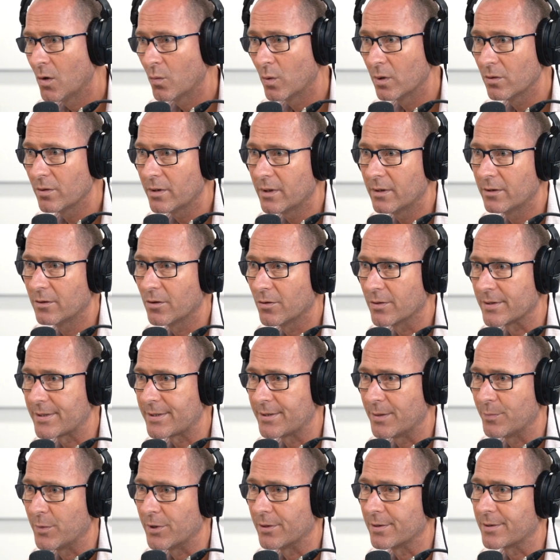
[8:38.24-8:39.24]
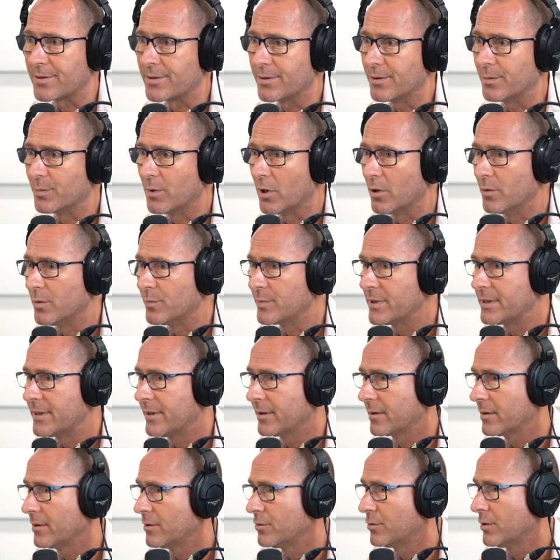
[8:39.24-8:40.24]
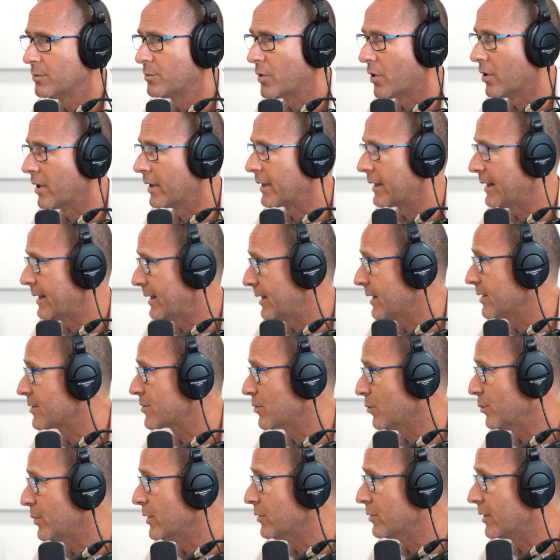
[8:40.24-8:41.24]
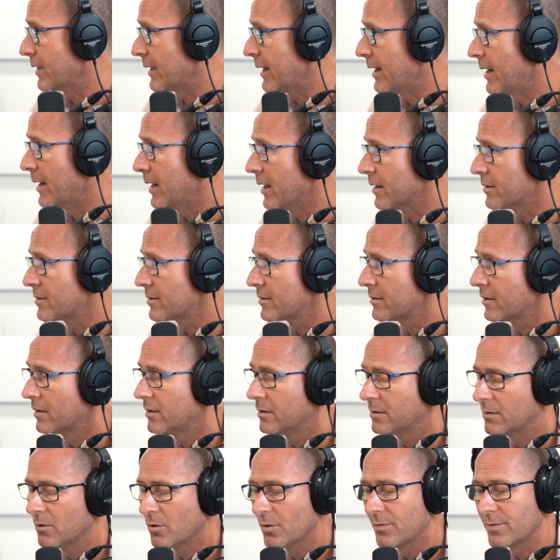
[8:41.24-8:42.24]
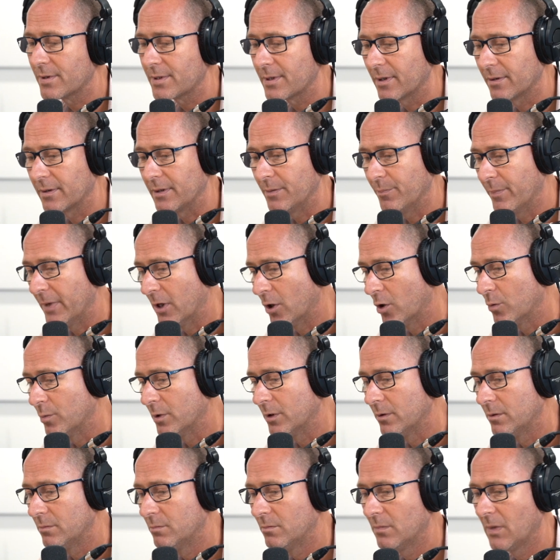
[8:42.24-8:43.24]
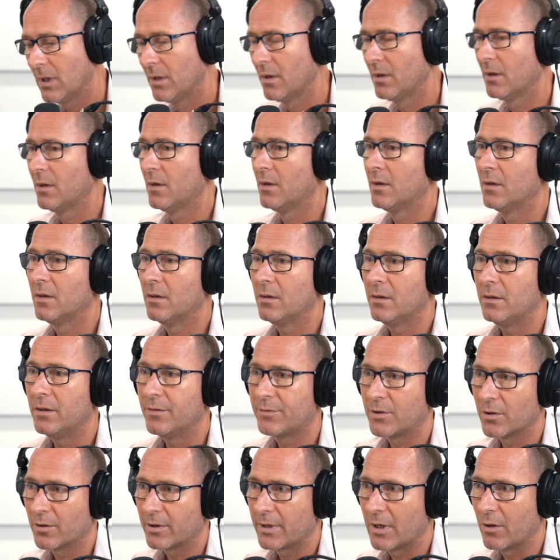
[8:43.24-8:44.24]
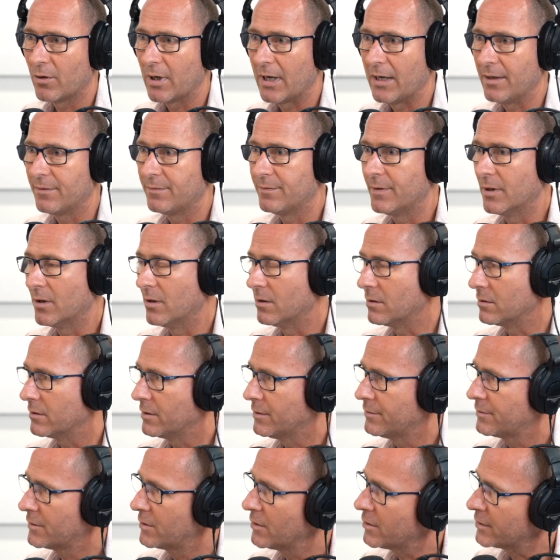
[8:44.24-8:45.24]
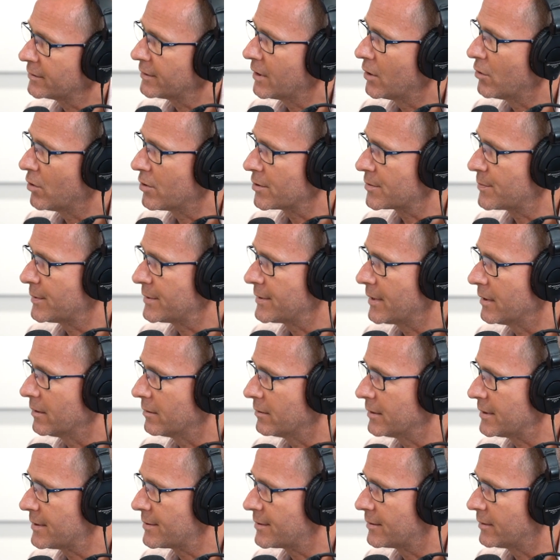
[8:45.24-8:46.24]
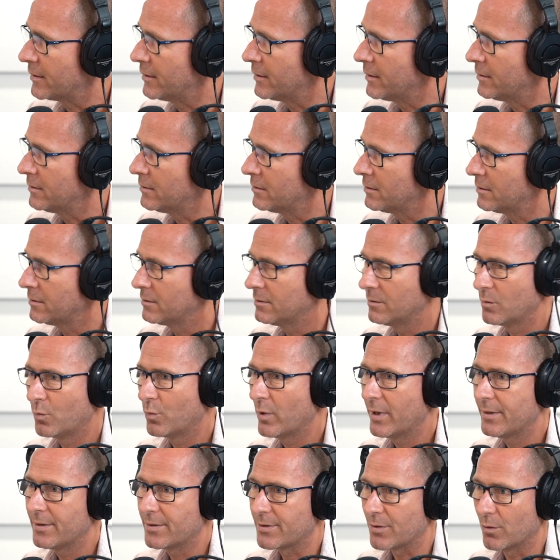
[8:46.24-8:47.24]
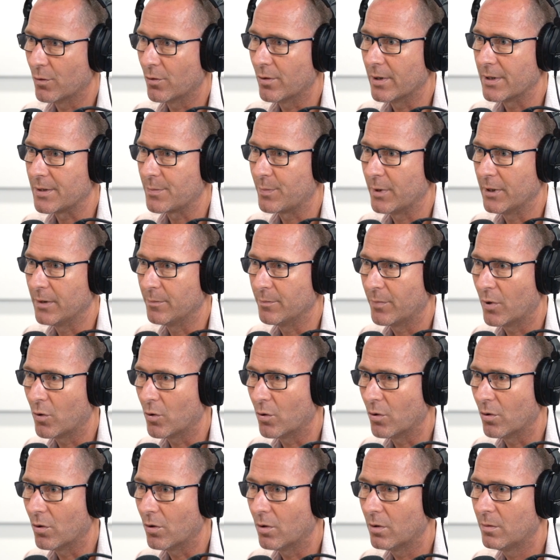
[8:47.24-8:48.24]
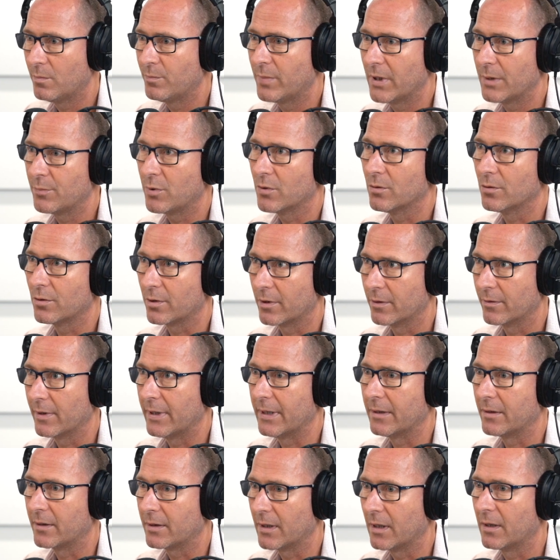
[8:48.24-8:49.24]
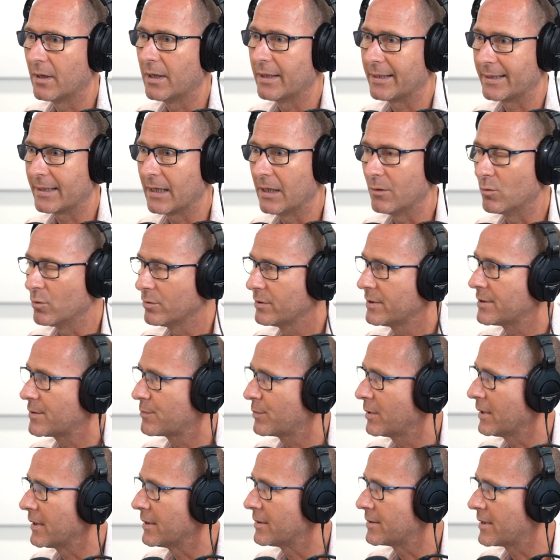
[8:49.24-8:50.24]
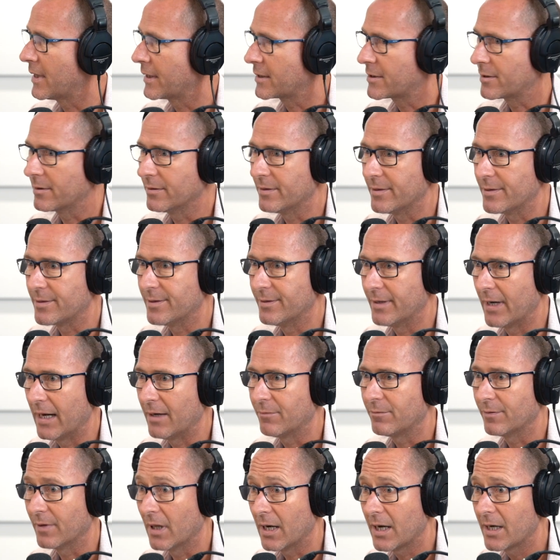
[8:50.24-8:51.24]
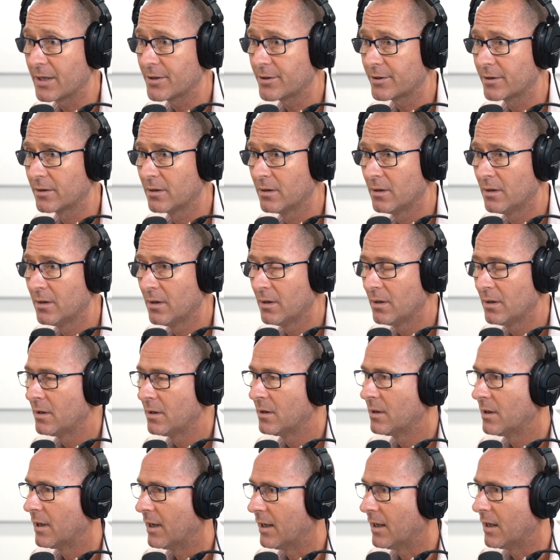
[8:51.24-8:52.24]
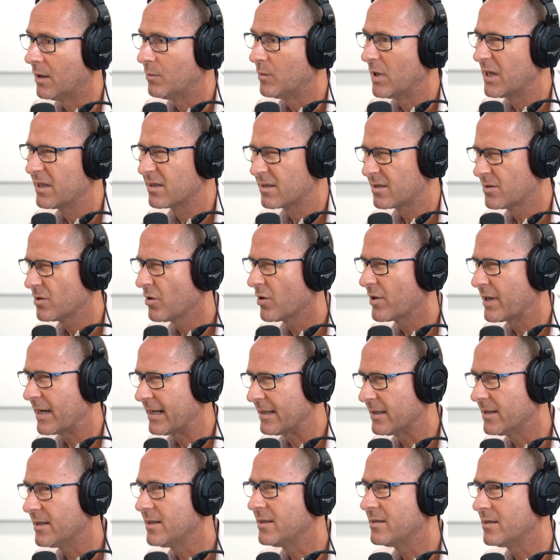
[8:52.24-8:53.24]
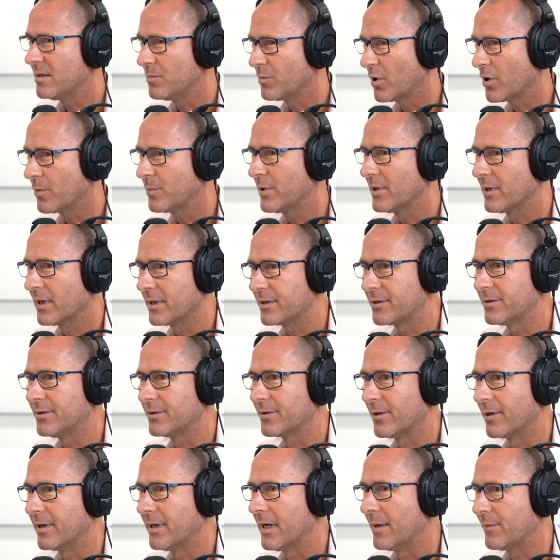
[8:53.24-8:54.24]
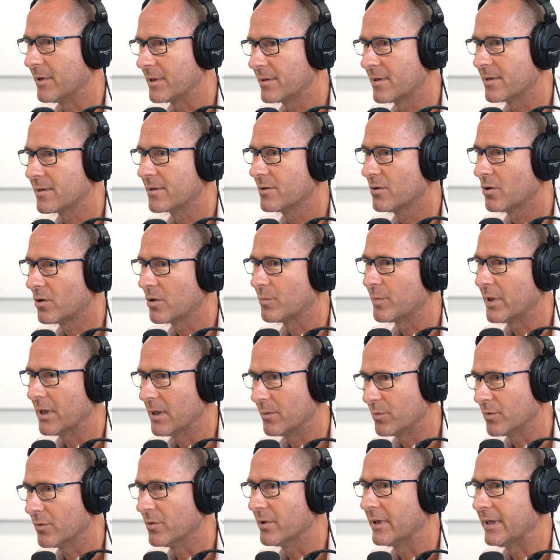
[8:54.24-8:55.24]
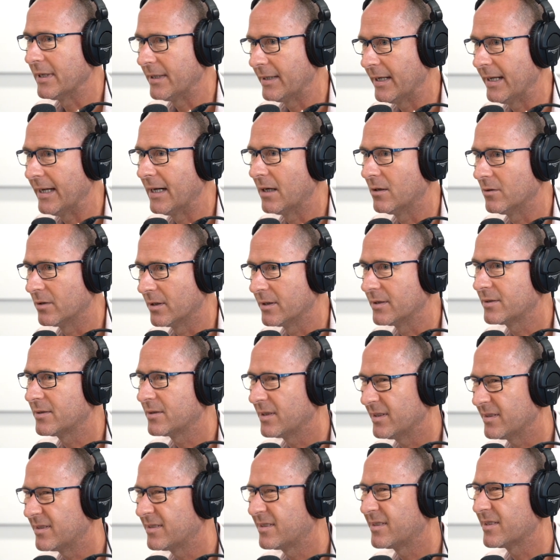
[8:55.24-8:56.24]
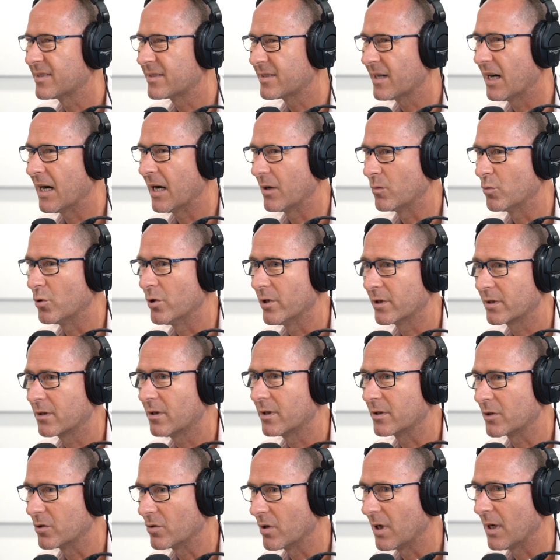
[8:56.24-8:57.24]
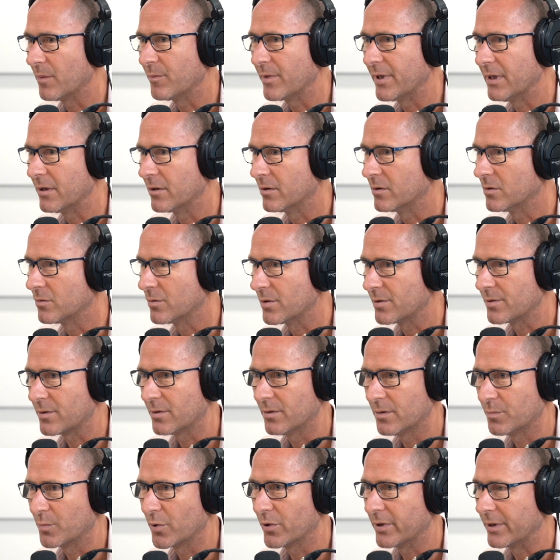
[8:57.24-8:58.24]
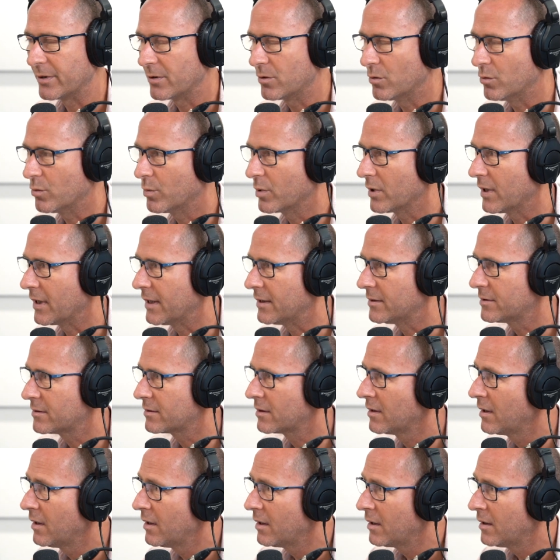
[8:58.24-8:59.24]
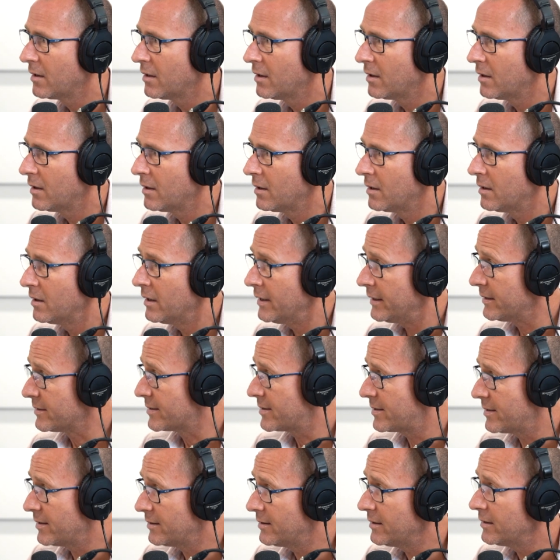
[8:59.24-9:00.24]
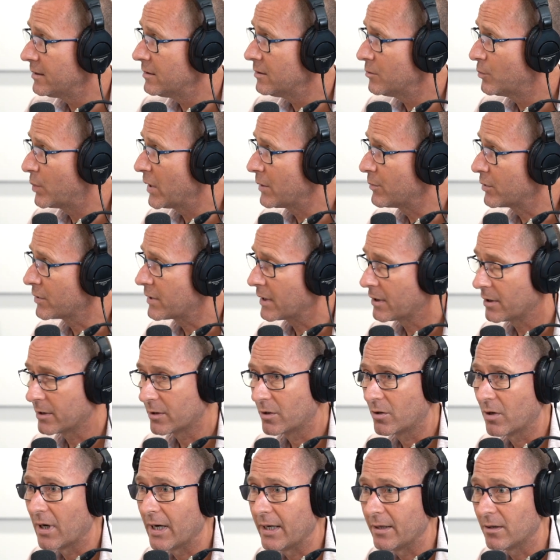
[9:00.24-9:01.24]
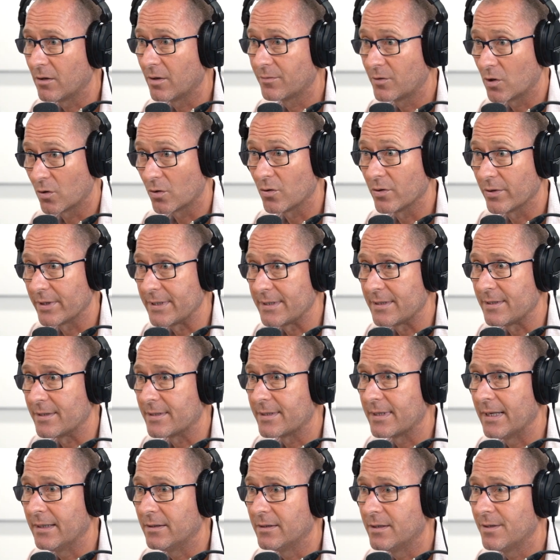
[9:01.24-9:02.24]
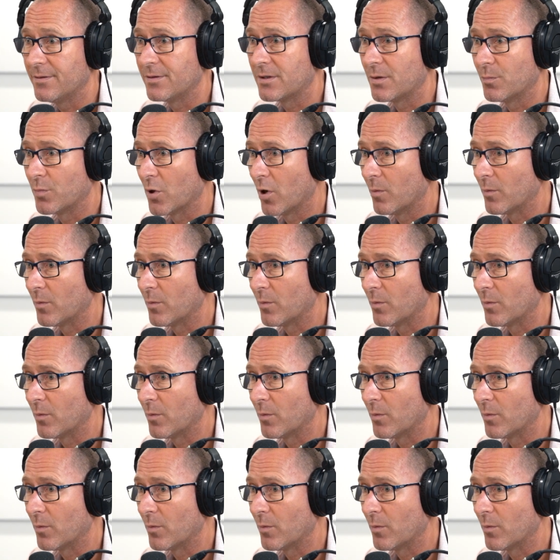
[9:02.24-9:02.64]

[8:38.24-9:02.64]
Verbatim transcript: we're looking at all the stimulus at the moment, particularly with buying a house or building a house. Mm. So all of a sudden in Melbourne, you've got no AFL, you've got no hospitality scene, weather's always been poor. People are looking around and going, okay, well, this place actually isn't that flash. Mm. Um, and it's not that easy. Population dynamics. There's a lot of people there now, yeah. and it's it's just hard work. I grew up there, and it was a pretty cool place. In Sydney, people are going, great, I've got all these incentives to buy